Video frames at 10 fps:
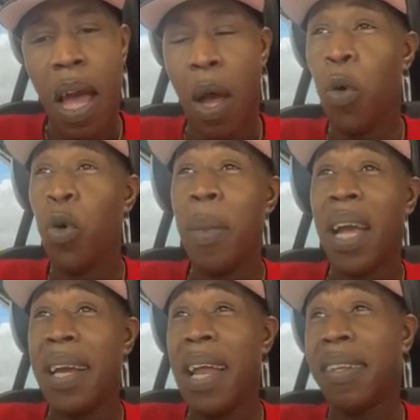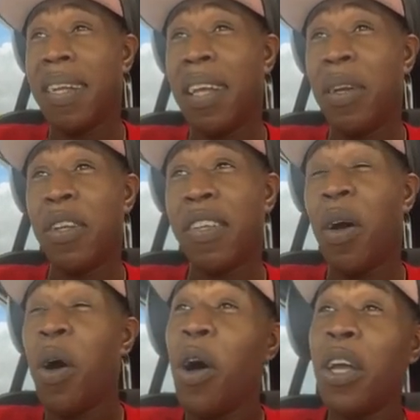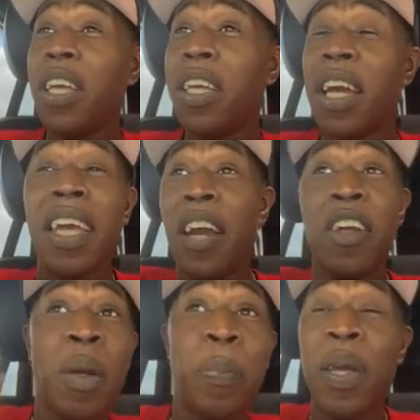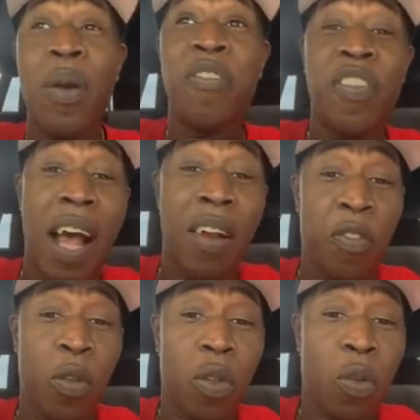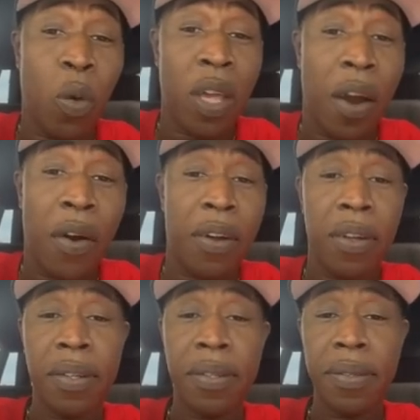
and uno make a doctor tell them say, oh, you cannot see period for all two years, you know.